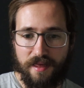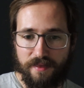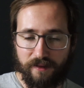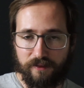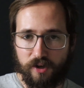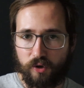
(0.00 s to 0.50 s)

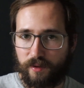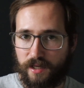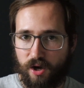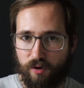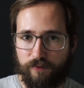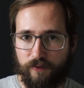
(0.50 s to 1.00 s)
they literally
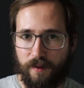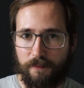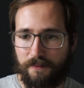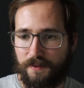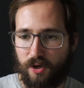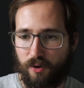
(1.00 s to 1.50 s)
go
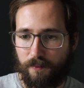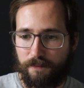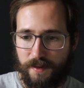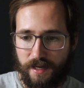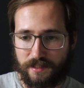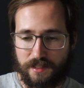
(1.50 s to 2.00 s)
from, you know,
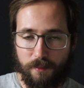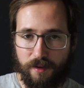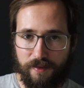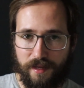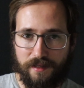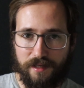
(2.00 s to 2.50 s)
being
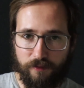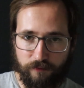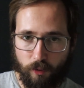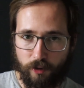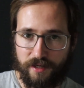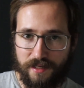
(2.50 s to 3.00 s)
someone that can
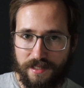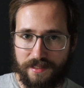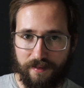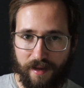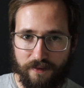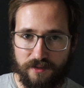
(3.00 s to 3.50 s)
afford a
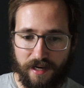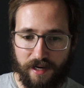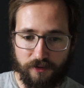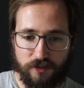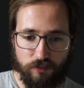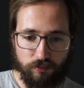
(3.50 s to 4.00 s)
decent
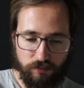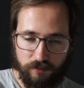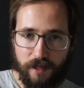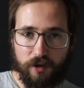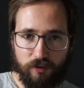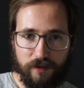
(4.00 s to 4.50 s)
lifestyle to
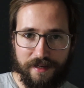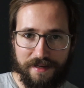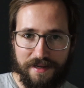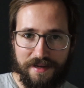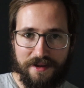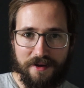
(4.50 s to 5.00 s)
literally
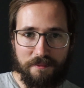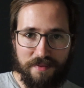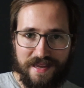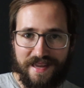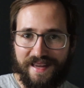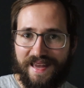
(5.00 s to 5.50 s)

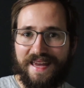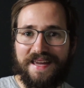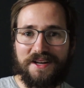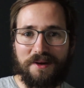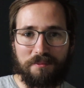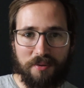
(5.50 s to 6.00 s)
being
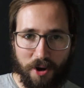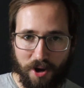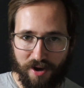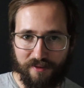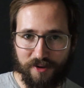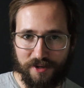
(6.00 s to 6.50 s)
in
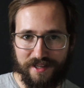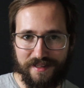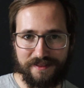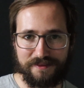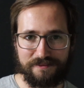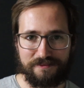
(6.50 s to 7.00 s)
poverty.